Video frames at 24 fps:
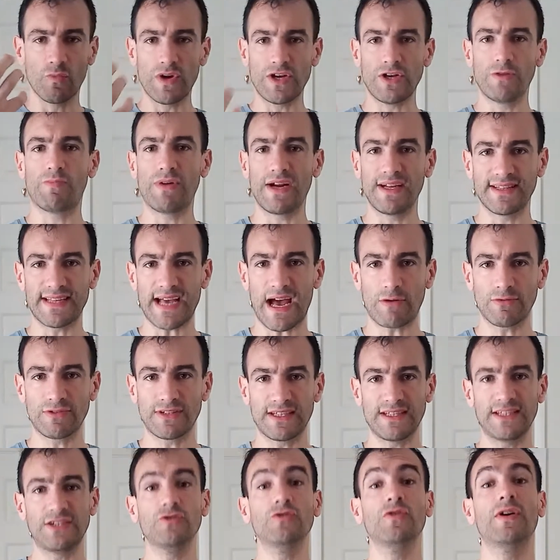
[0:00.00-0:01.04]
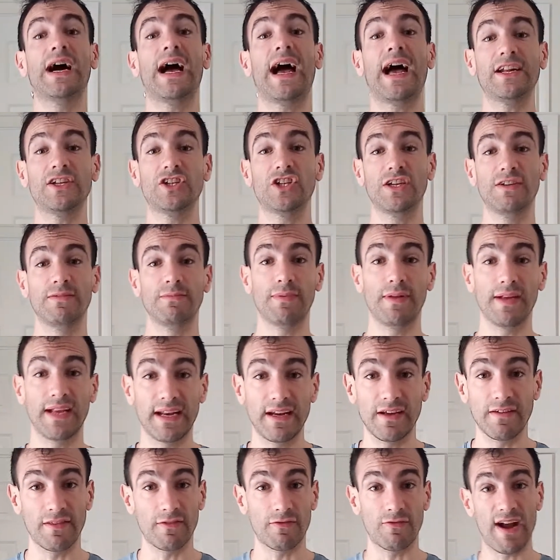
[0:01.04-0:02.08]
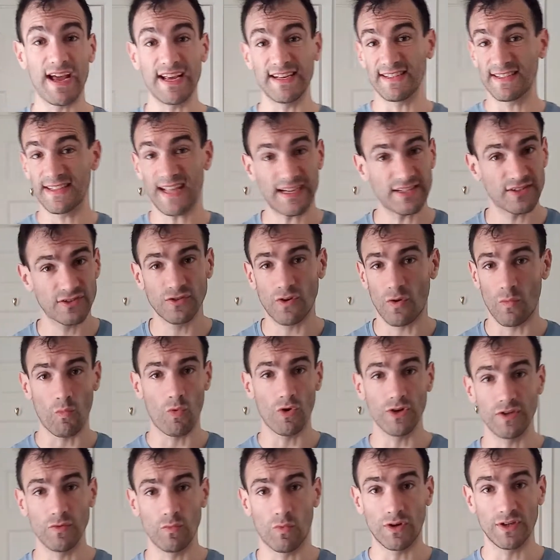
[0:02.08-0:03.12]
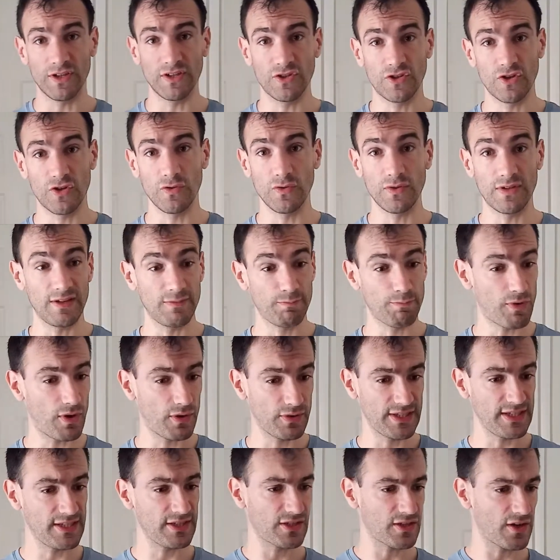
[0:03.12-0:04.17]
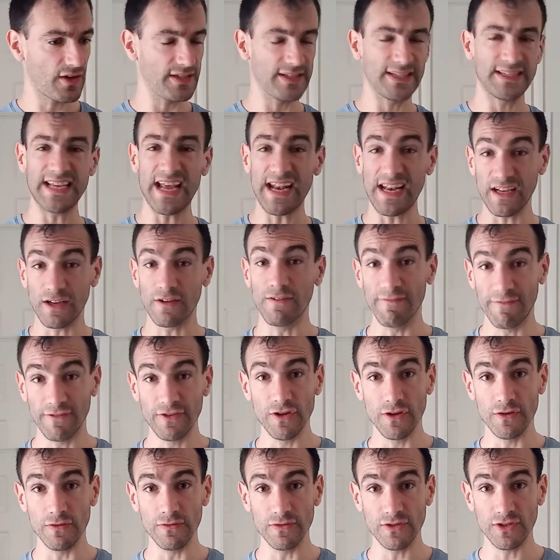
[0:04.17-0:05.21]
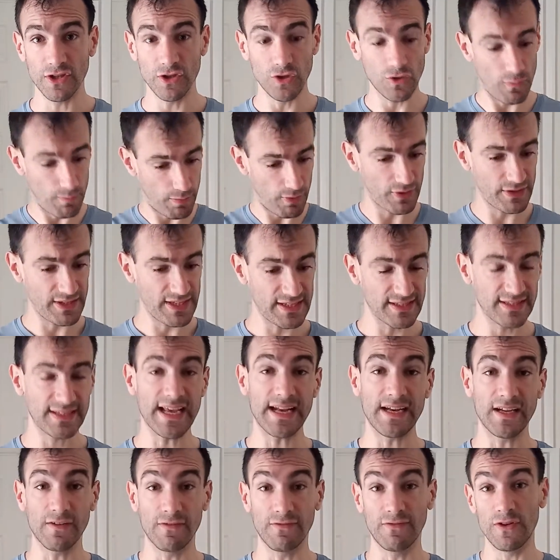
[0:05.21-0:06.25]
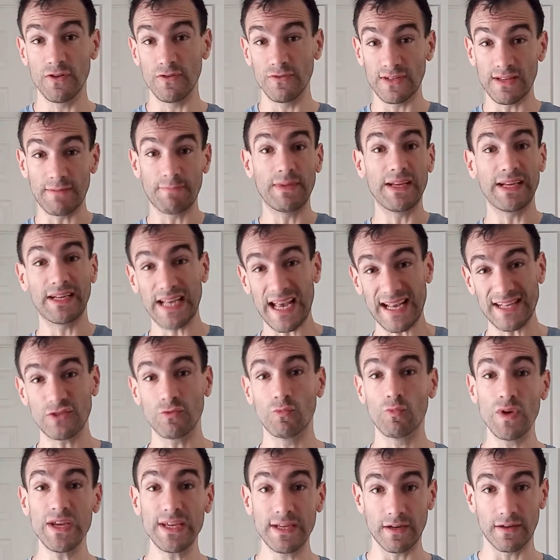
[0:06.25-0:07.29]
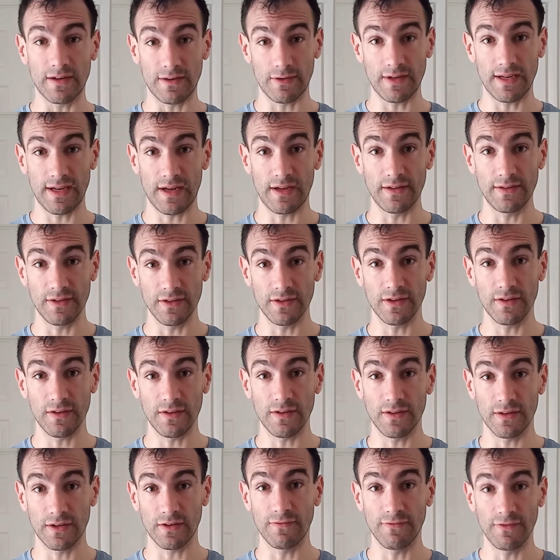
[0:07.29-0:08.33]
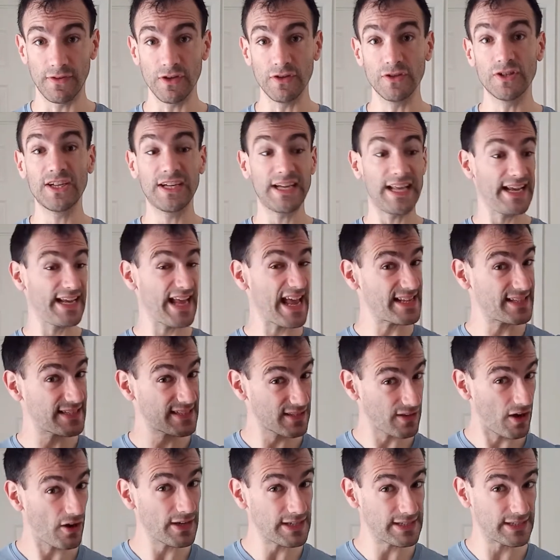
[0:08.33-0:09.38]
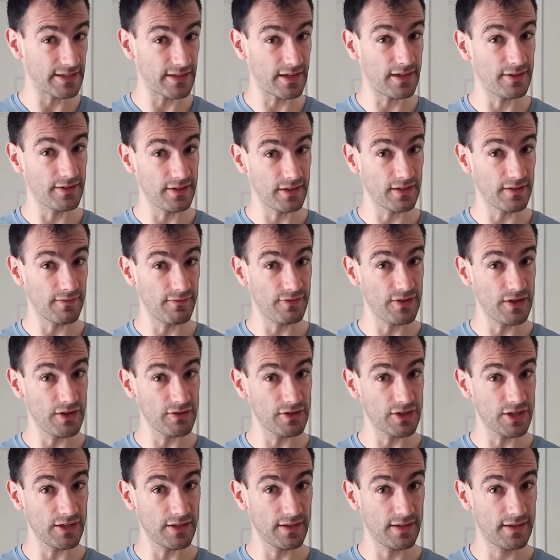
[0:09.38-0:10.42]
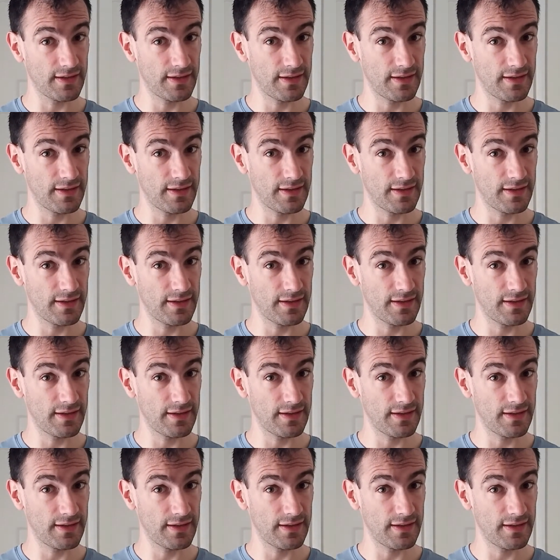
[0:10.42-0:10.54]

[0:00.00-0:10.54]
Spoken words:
bring doubt into actually the beginning of the race, that's not what you want to do. The body's getting confused. Your body is getting confused, and it gets weaker under confusion. It gets tighter under confusion.